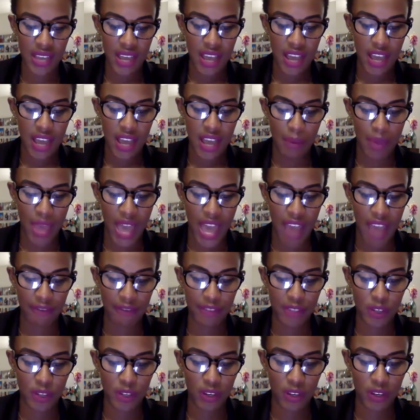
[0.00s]

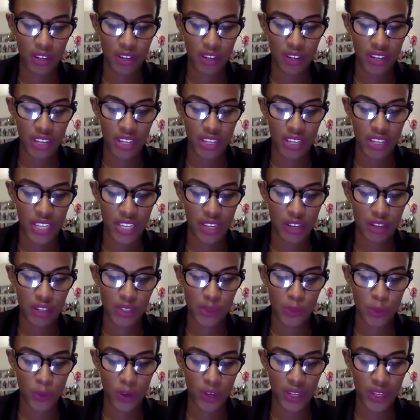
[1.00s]
After a
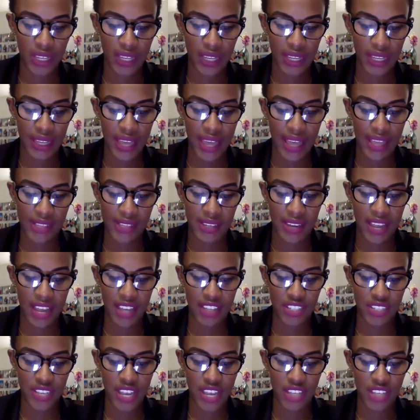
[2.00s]
year's working as an
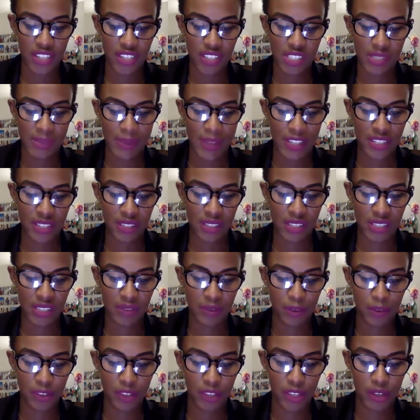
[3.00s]
education specialist
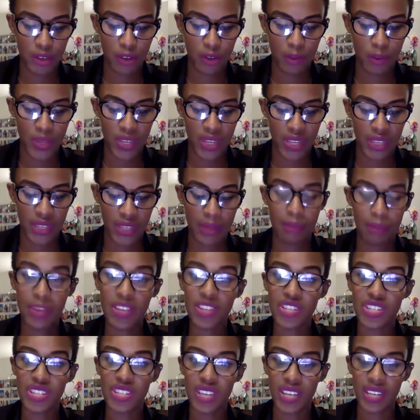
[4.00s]
for the European
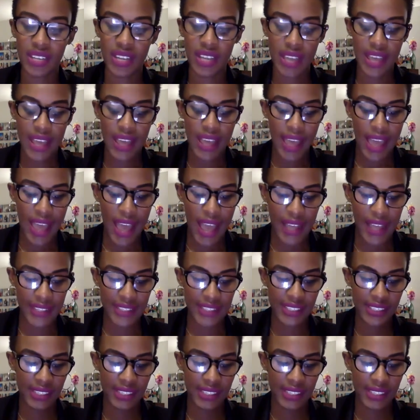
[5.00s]
Commission at